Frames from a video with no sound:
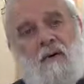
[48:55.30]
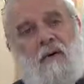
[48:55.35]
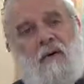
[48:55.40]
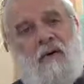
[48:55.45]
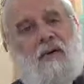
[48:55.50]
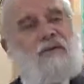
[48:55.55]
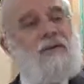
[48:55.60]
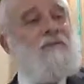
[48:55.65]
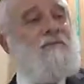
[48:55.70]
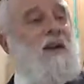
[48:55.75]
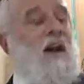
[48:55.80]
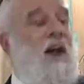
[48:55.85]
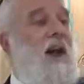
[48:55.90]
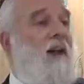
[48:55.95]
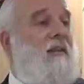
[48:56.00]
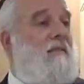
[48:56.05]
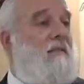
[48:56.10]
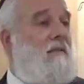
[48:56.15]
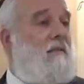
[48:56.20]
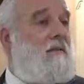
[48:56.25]
It's a
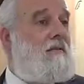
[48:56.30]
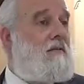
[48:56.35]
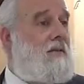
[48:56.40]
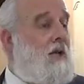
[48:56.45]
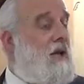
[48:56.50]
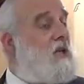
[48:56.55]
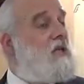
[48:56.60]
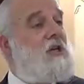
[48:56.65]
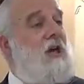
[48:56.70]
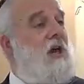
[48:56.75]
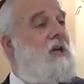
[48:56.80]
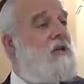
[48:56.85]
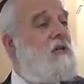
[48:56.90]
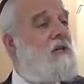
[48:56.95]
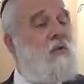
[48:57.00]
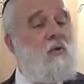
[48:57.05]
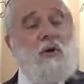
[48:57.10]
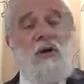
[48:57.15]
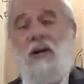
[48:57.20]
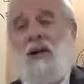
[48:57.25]
fact. The Rasha is
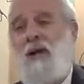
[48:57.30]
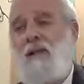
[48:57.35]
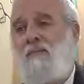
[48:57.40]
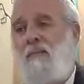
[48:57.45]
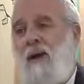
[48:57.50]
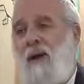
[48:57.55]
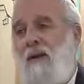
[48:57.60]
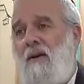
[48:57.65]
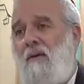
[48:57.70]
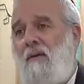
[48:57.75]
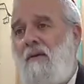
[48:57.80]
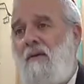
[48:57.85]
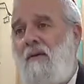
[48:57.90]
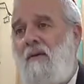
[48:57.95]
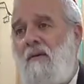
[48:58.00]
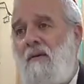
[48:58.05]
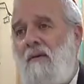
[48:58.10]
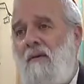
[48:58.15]
doing a lot better.